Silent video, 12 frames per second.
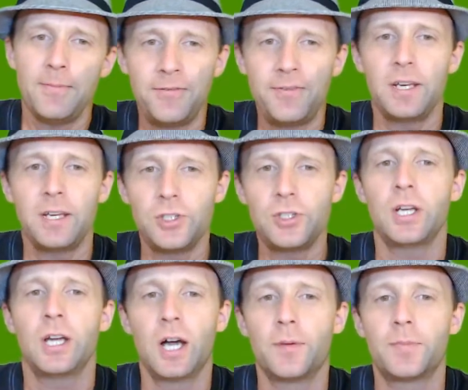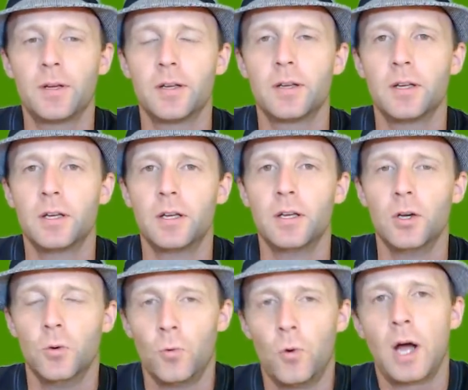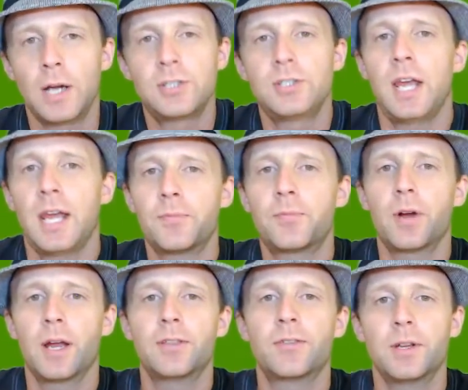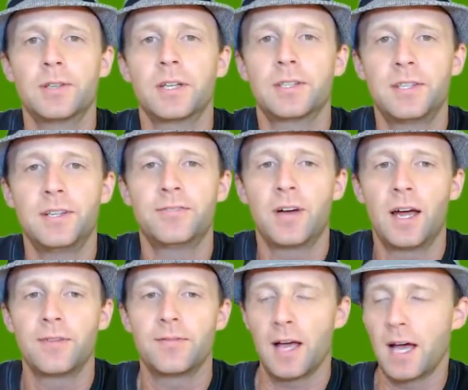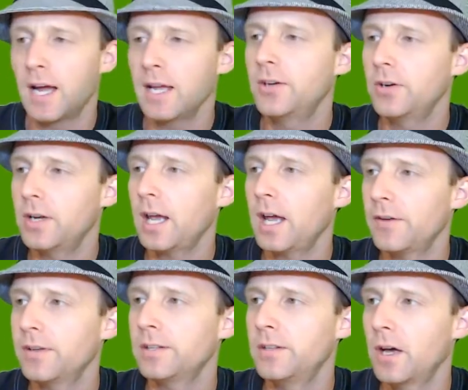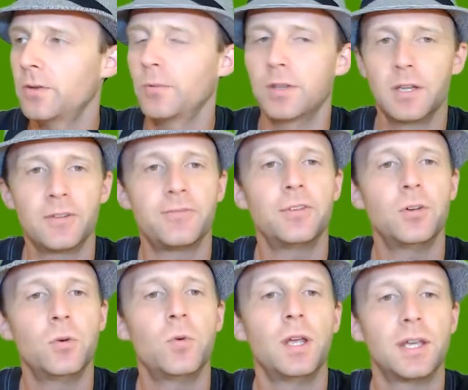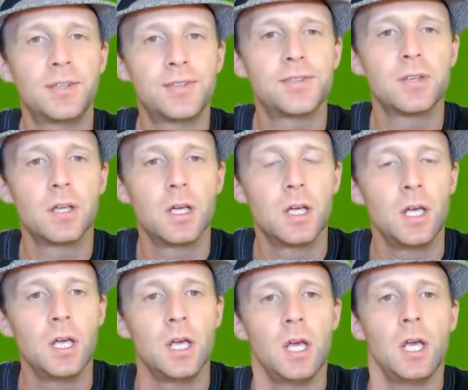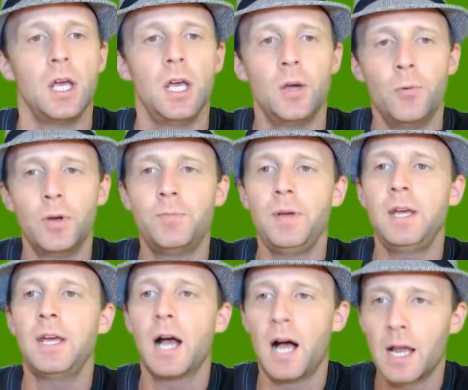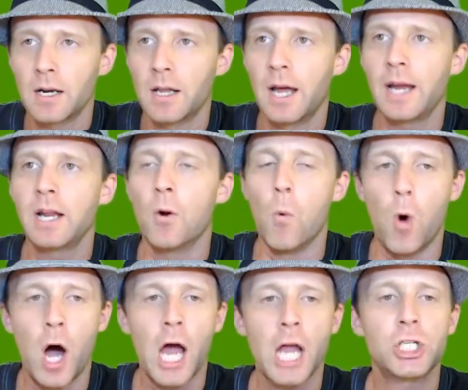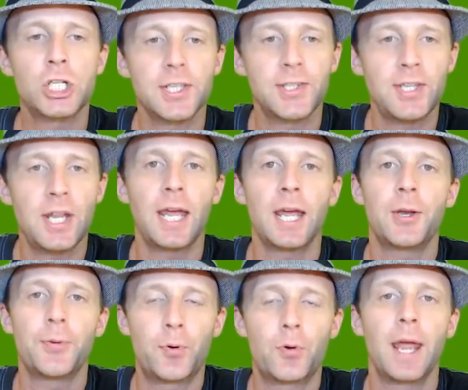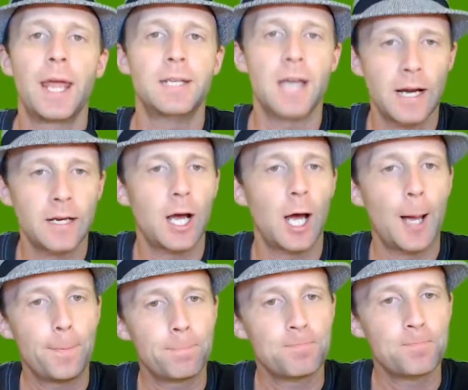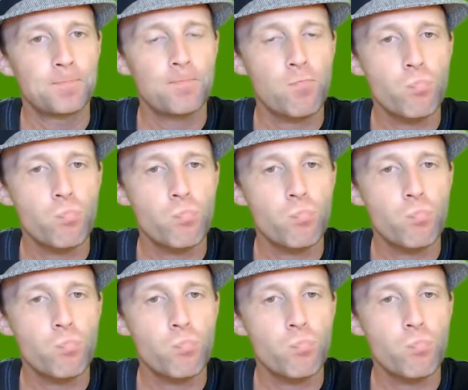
I'm finishing up Watch Stand Pray 365. I could have it done within a few weeks. It would be online at watchstandpray.com.